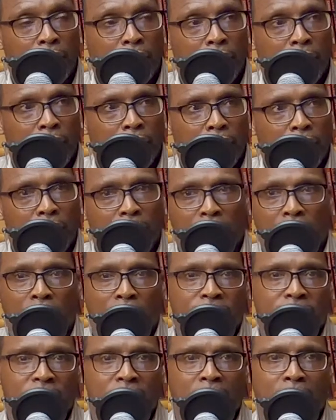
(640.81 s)
Okay. You know, and
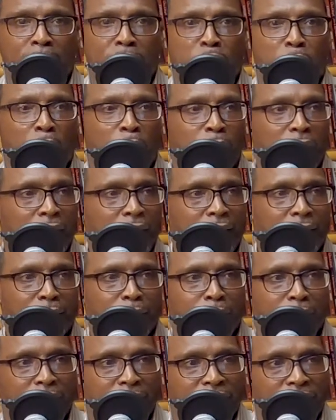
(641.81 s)
oftentimes when we hear
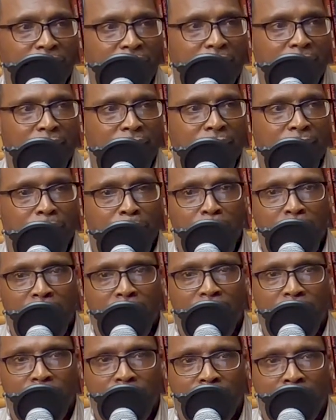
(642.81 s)
the word fear and
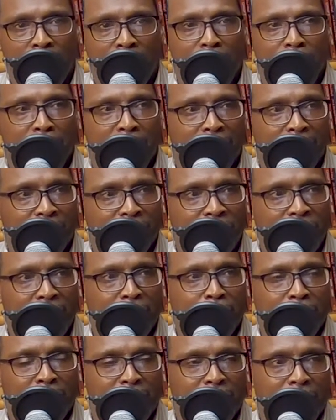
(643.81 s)
we think about
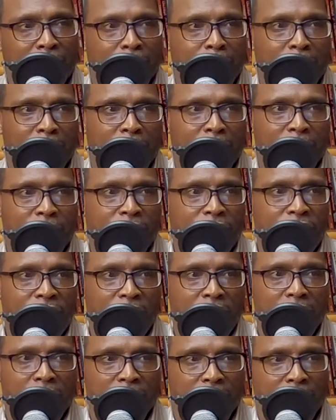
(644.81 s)
fear, we think about
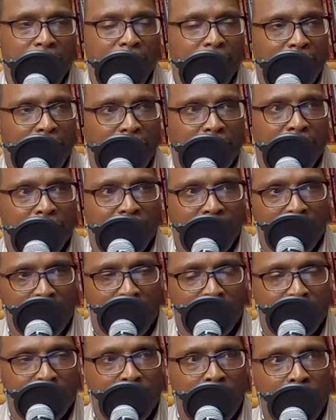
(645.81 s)
fear in a negative
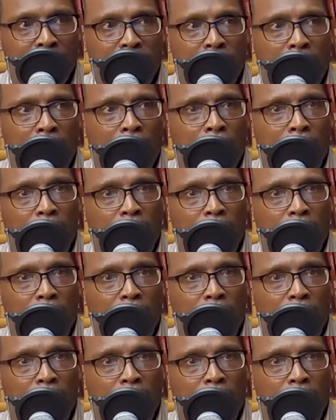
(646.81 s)
context,